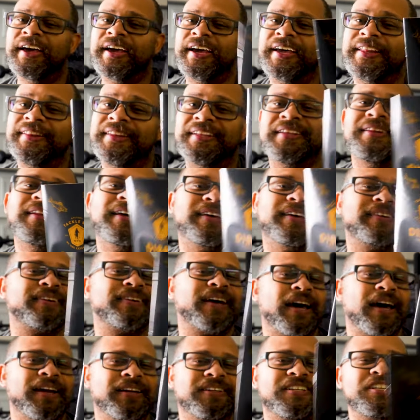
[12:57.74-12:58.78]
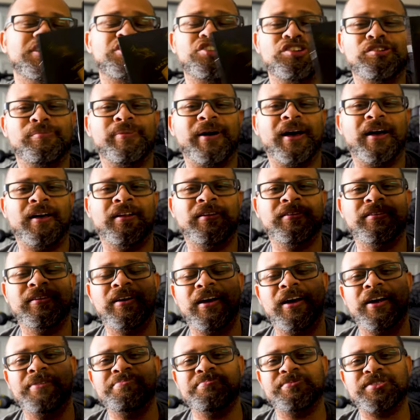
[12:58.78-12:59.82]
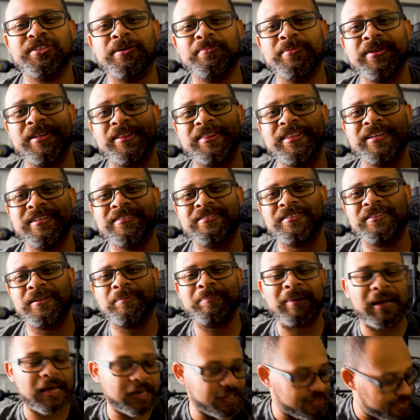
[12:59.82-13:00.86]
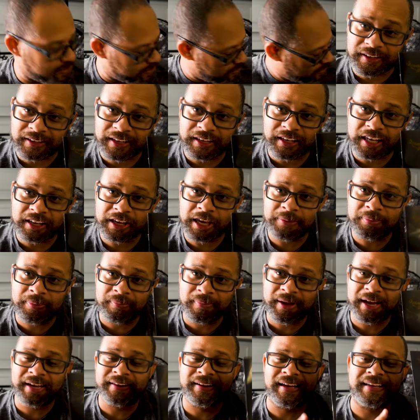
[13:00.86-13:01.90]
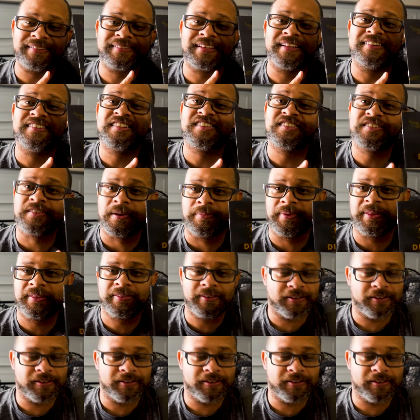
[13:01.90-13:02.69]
And then they kind of teach you about some of the things in the box. And keep in mind, I said some of the